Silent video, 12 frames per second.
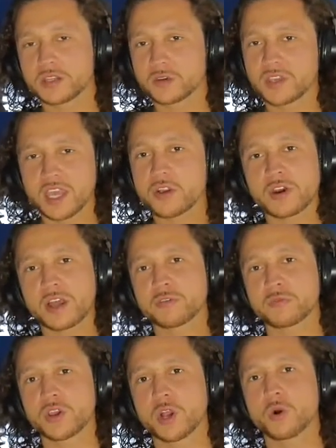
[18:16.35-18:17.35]
You can't go down
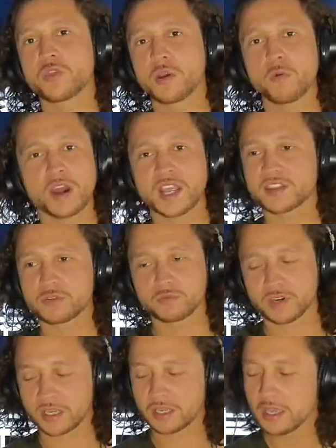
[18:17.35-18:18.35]
3-0. They want to get the
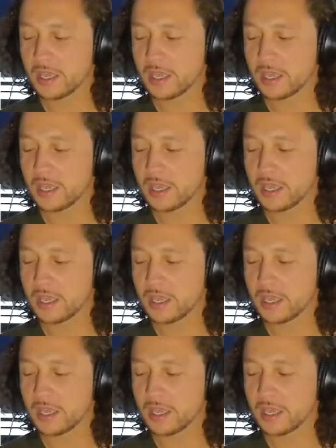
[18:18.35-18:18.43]
ring.